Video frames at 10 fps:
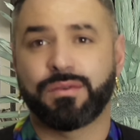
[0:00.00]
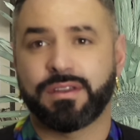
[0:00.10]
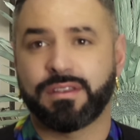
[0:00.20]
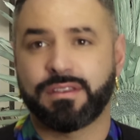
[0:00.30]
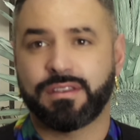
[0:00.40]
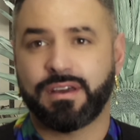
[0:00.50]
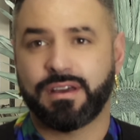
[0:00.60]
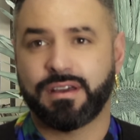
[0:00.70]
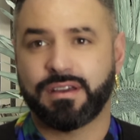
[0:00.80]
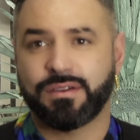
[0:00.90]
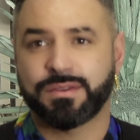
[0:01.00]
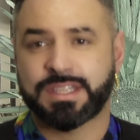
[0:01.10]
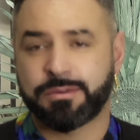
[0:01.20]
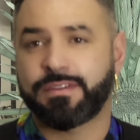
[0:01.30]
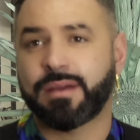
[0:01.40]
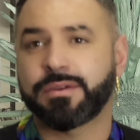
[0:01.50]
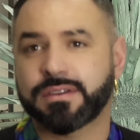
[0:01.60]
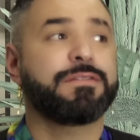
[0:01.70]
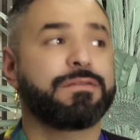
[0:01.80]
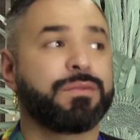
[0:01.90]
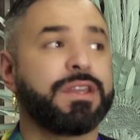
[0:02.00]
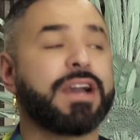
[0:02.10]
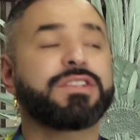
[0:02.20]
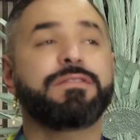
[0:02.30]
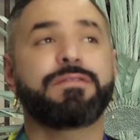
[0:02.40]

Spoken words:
with separate fabrics. We actually